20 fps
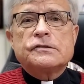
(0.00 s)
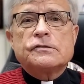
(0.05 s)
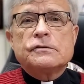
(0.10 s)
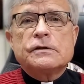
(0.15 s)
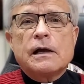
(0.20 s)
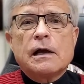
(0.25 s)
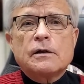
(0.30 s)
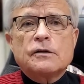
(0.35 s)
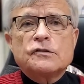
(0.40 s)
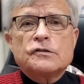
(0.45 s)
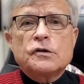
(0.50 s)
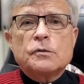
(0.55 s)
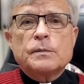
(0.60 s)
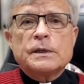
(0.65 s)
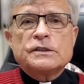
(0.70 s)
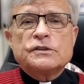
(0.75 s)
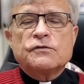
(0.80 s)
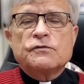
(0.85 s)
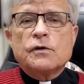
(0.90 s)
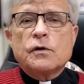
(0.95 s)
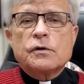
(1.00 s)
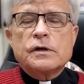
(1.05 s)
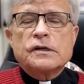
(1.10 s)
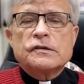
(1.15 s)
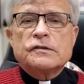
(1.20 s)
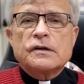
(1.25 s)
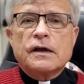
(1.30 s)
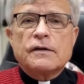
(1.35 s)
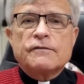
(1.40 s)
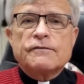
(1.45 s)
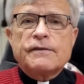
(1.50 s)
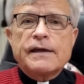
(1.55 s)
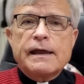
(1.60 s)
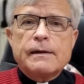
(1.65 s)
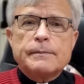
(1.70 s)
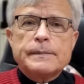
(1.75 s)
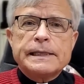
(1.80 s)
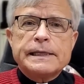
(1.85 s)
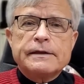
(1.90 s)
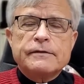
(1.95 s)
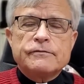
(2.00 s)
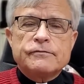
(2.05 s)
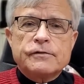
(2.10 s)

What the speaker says: to not so much focus on family and